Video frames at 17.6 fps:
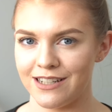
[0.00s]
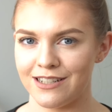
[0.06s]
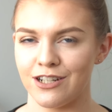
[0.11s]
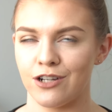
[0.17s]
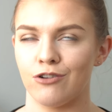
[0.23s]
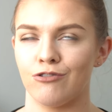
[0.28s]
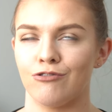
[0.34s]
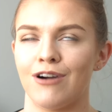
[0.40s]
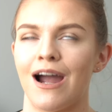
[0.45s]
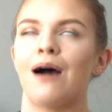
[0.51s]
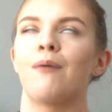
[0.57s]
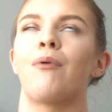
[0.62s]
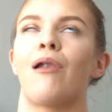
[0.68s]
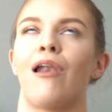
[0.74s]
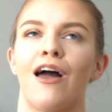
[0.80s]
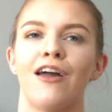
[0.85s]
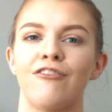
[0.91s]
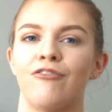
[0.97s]
to grab
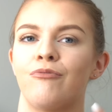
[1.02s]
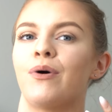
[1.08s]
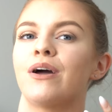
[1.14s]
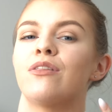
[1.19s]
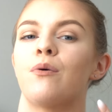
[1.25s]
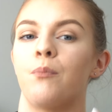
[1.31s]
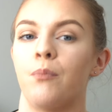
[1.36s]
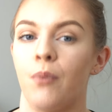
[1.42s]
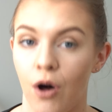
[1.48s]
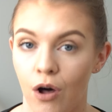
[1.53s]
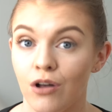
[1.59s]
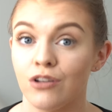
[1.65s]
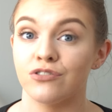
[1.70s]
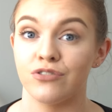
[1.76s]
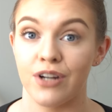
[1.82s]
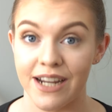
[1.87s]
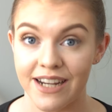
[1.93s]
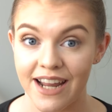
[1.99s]
life by the balls
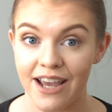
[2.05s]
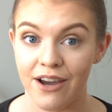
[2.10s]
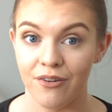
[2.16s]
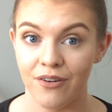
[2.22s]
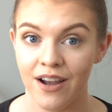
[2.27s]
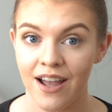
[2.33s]
right now.